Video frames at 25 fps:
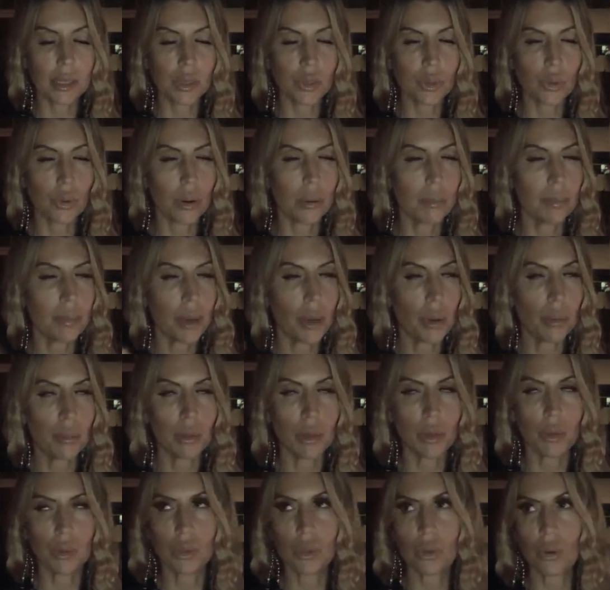Scorpio
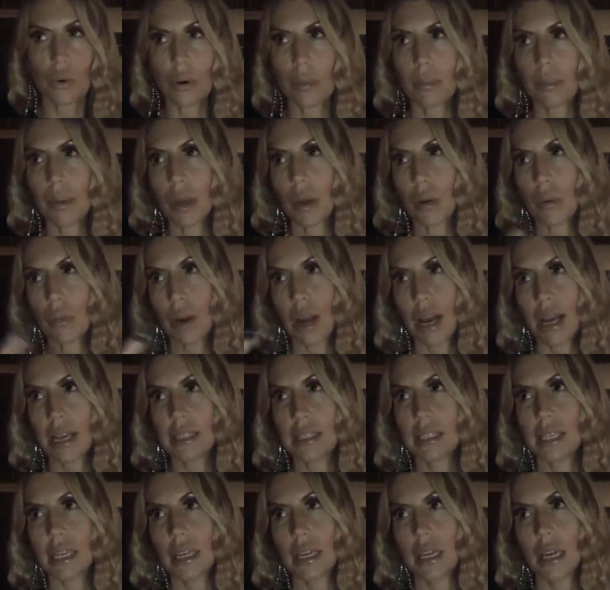moon, Scorpio
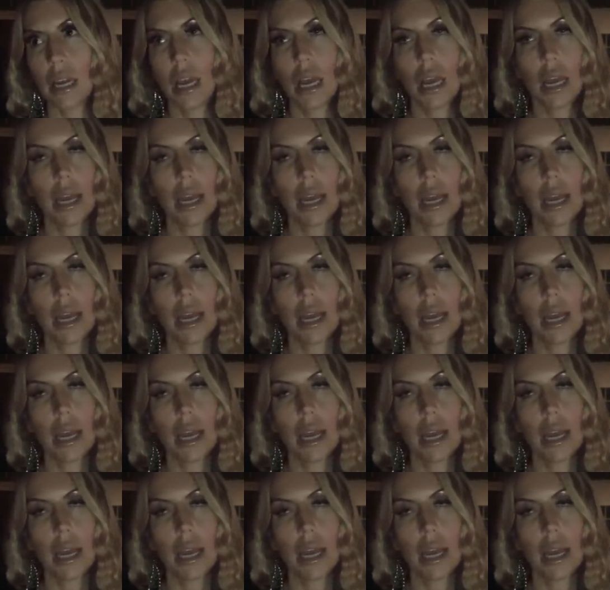rising,